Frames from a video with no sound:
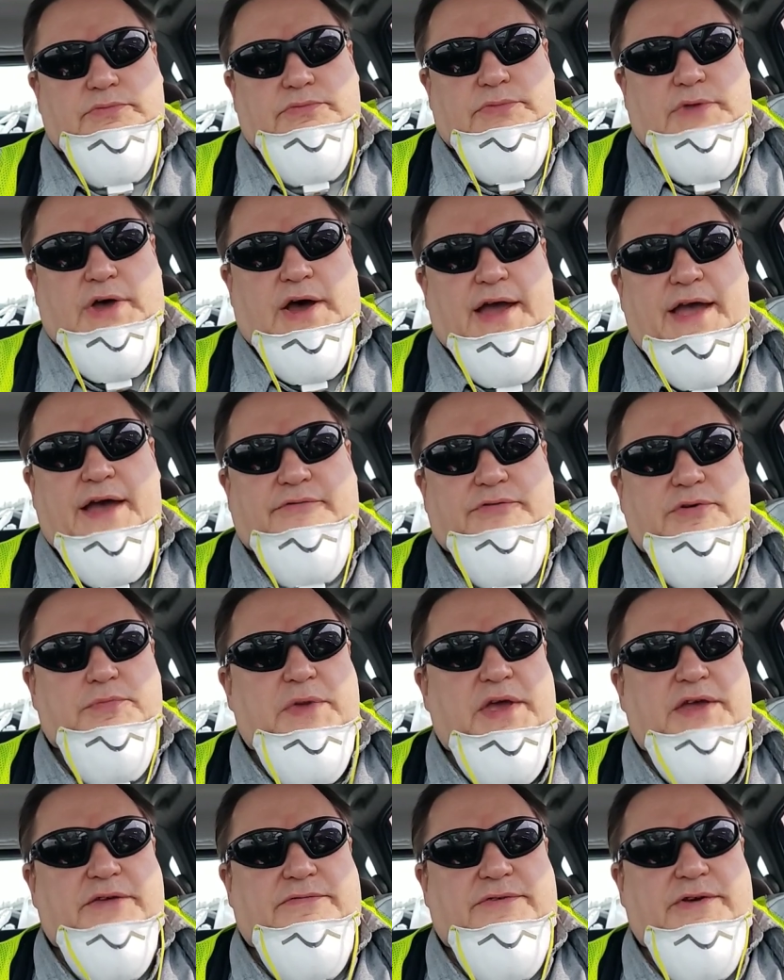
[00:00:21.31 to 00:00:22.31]
I haven't
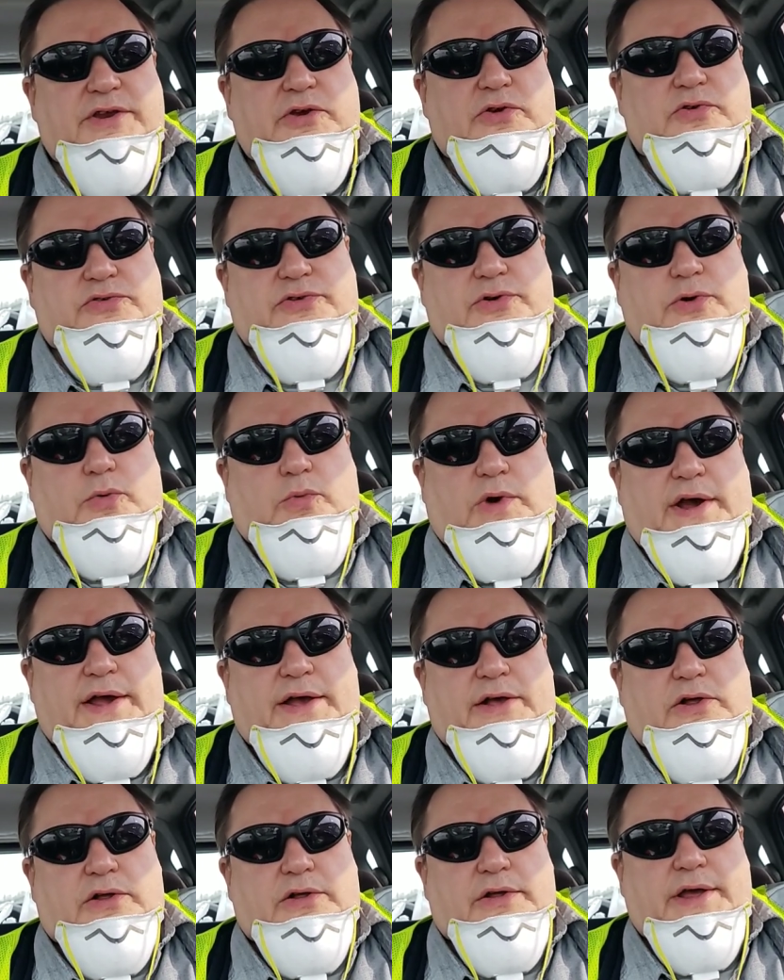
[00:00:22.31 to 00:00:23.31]
made videos in a
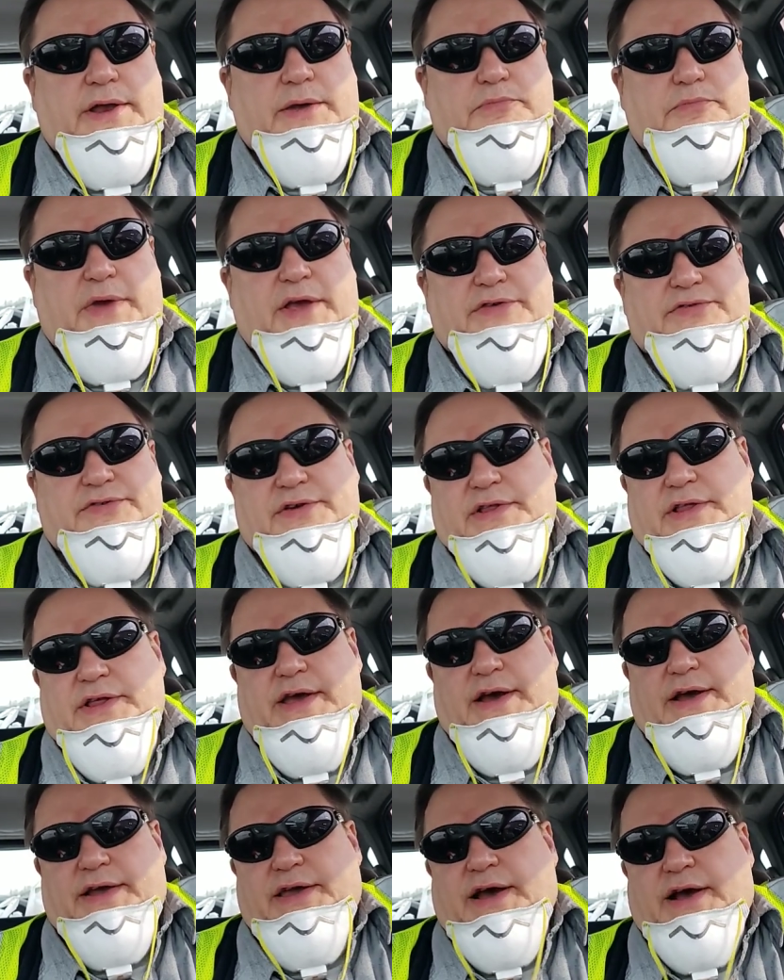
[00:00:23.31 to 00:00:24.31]
while, and basically
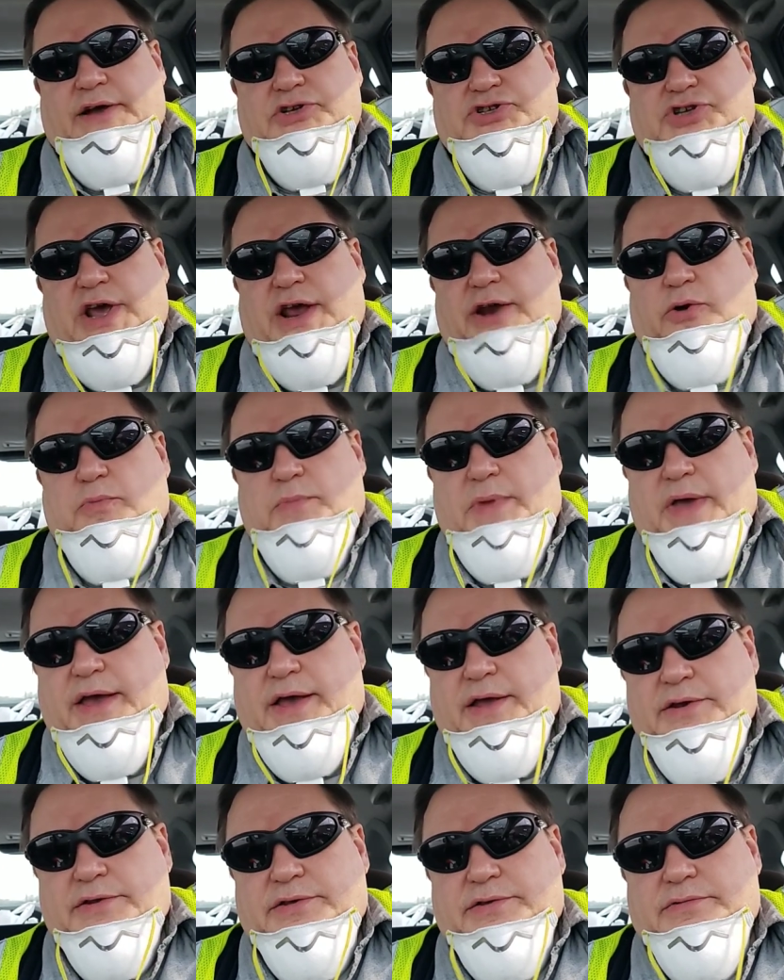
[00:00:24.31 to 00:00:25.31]
I got shadow
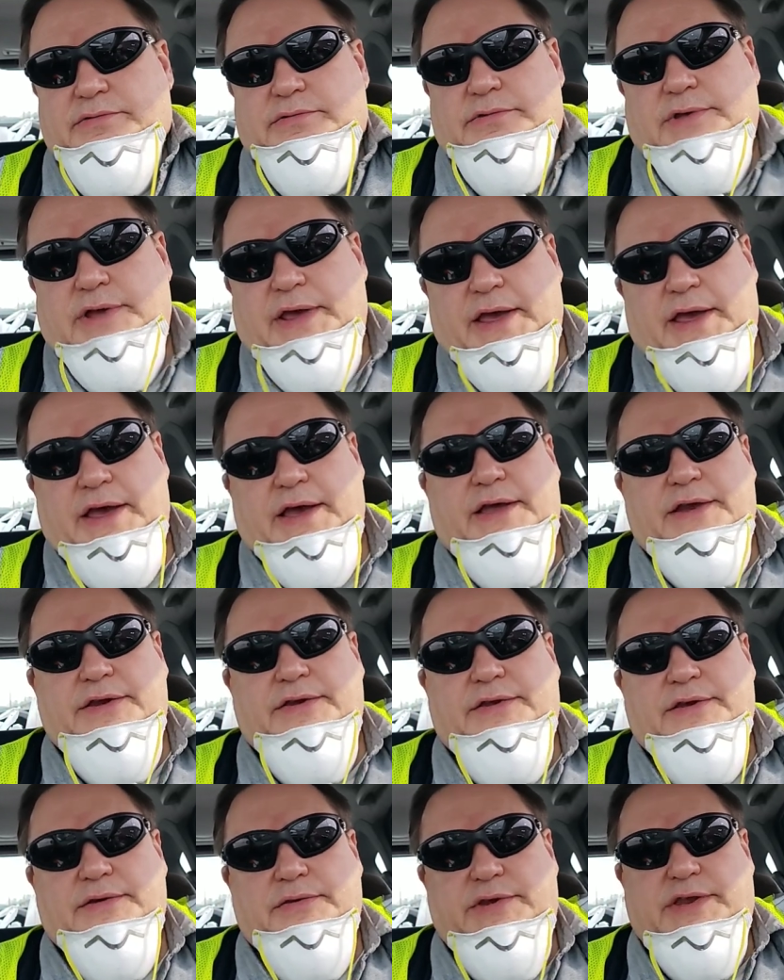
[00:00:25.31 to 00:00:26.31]
banned and
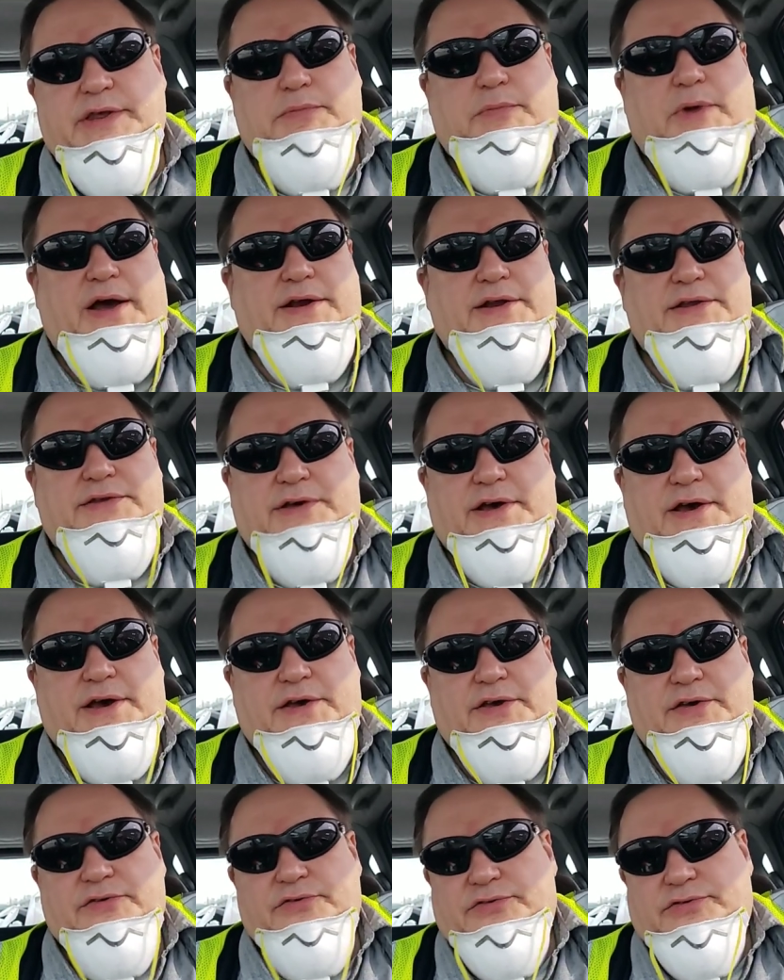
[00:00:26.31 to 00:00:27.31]

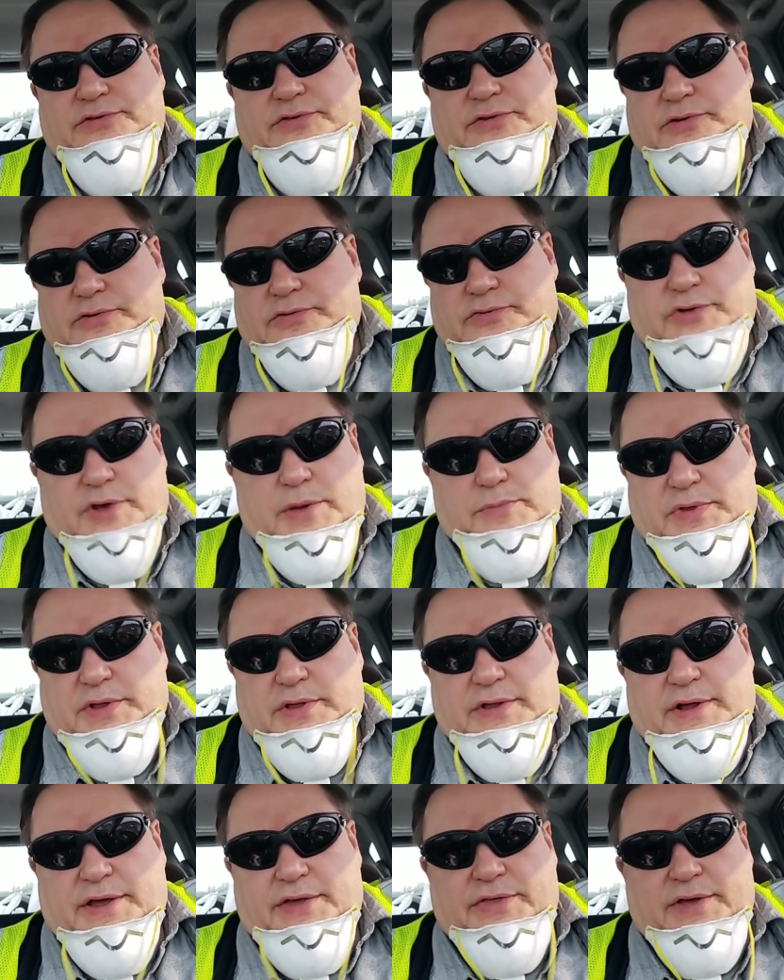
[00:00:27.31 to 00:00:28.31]
demonetized or something
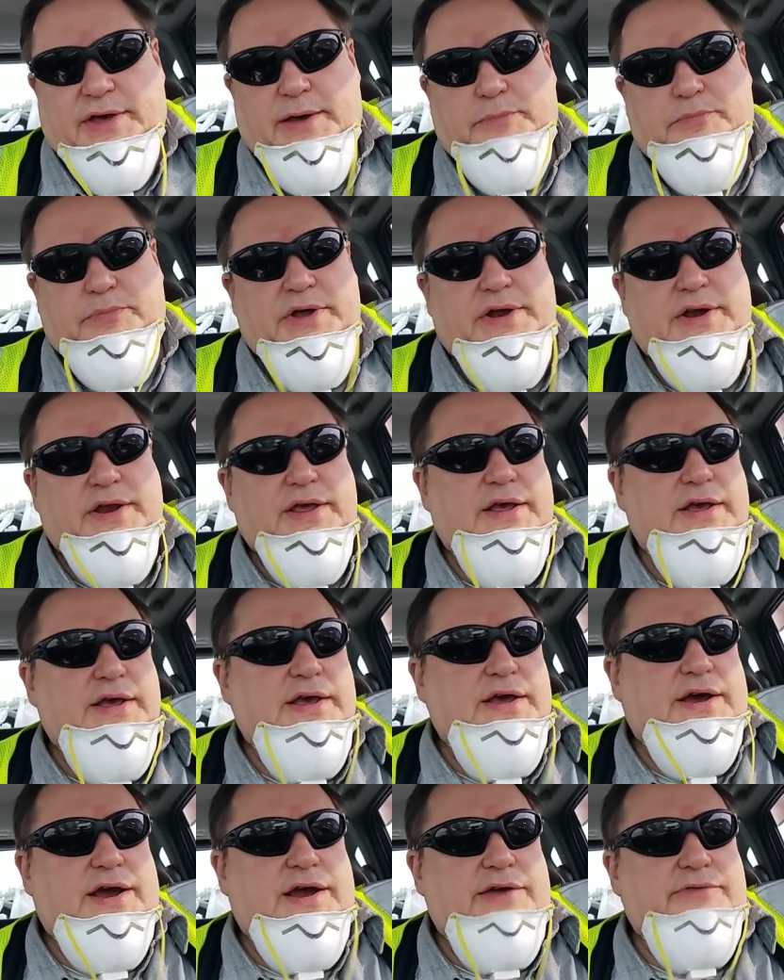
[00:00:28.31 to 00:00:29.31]
like that, but
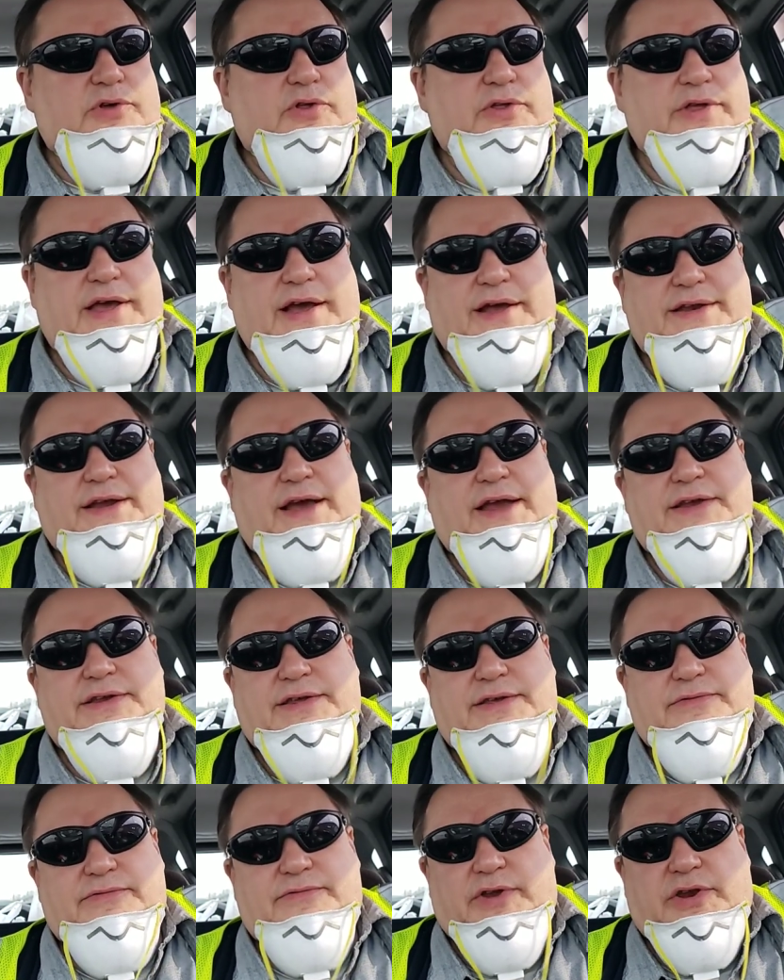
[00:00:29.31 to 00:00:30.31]
I've only got
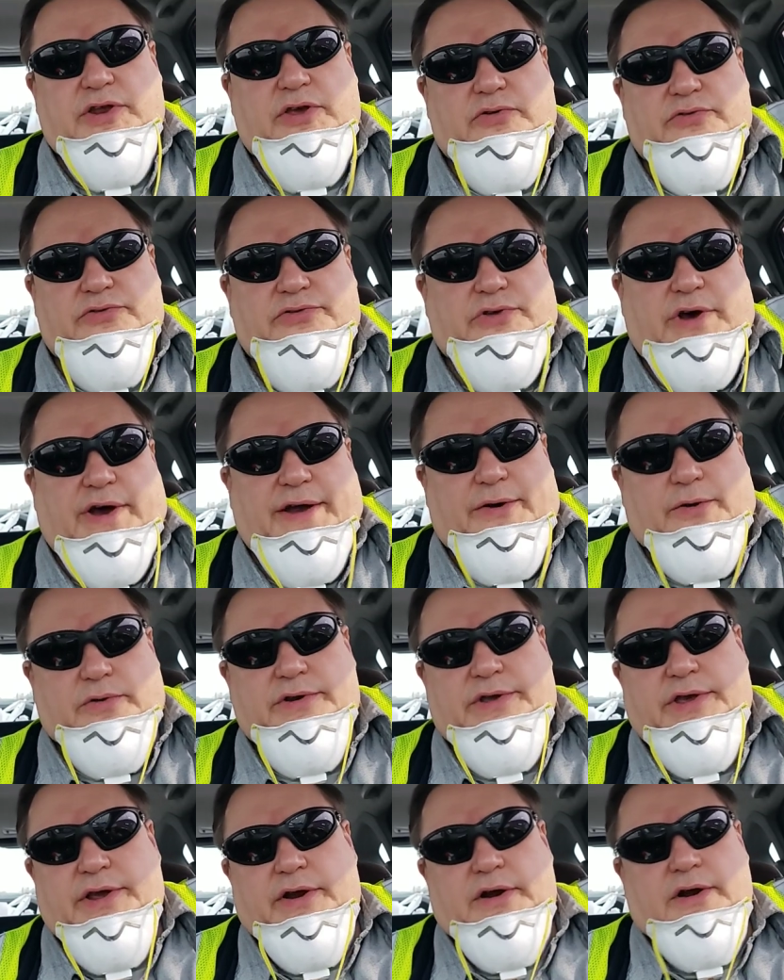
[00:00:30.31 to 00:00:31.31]
19 videos, so I don't
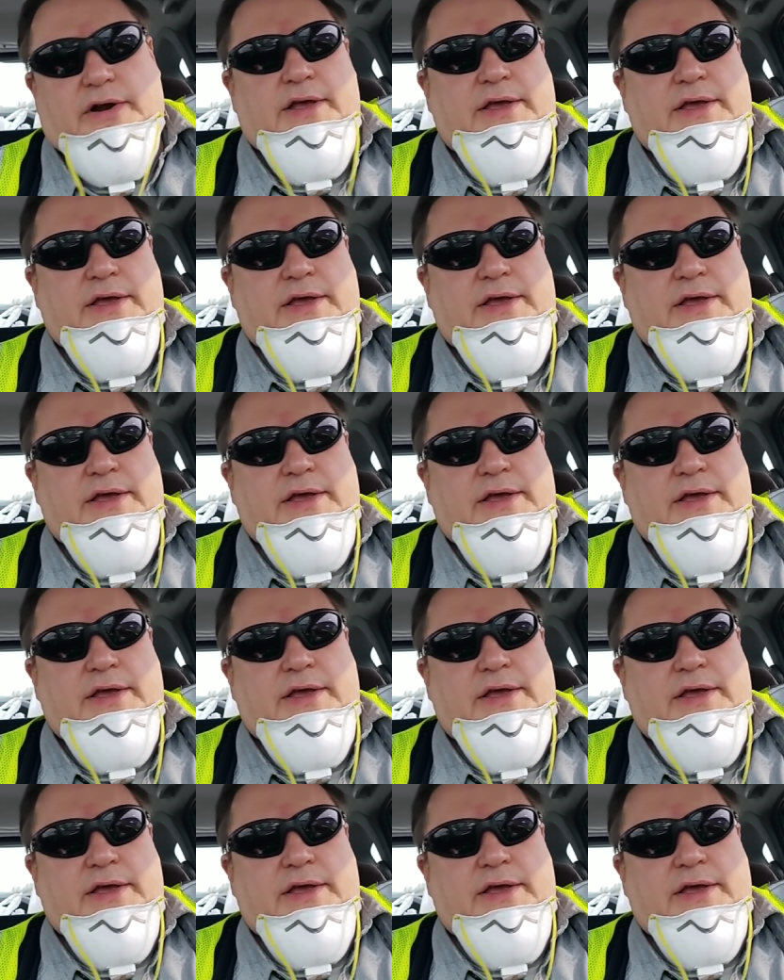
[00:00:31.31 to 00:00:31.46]
care.